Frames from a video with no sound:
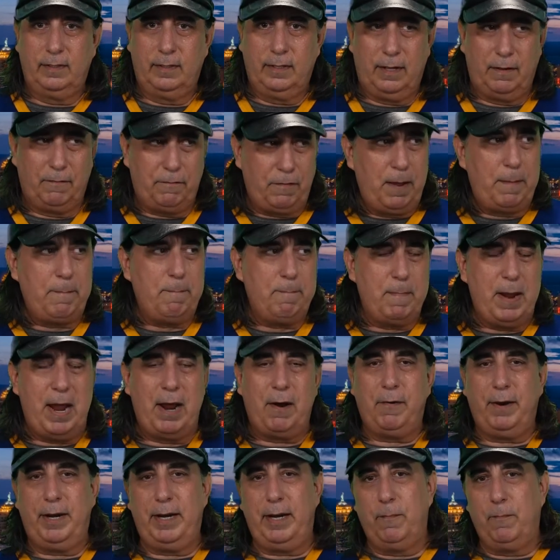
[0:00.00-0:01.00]
If I'm
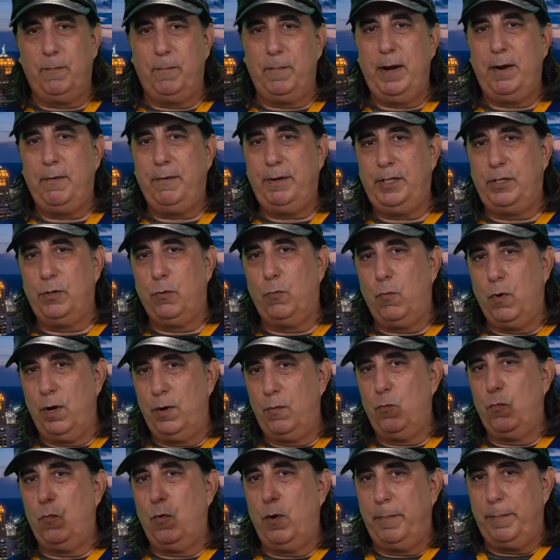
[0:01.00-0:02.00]
married, I'm married to
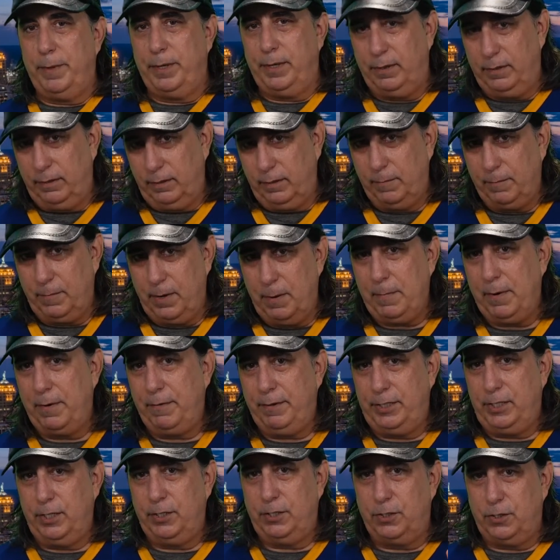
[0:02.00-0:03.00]
one woman. I'm not
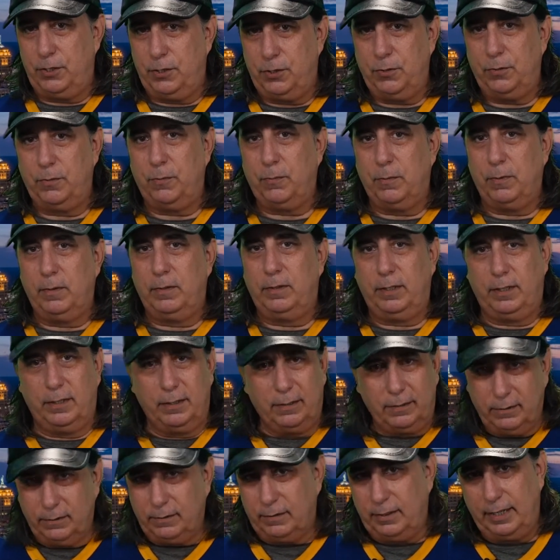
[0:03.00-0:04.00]
married to two, you
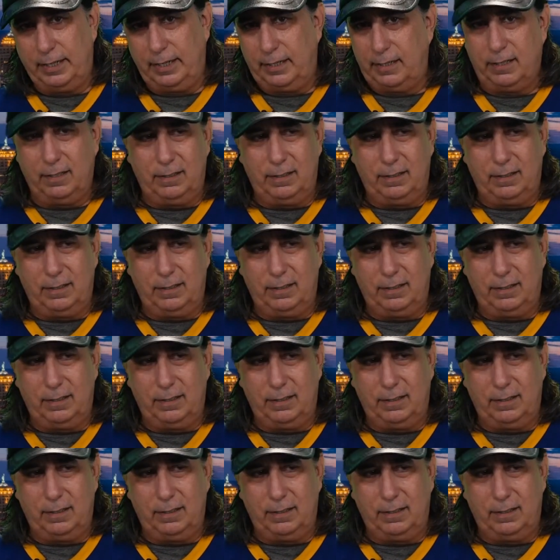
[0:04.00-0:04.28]
know? Like,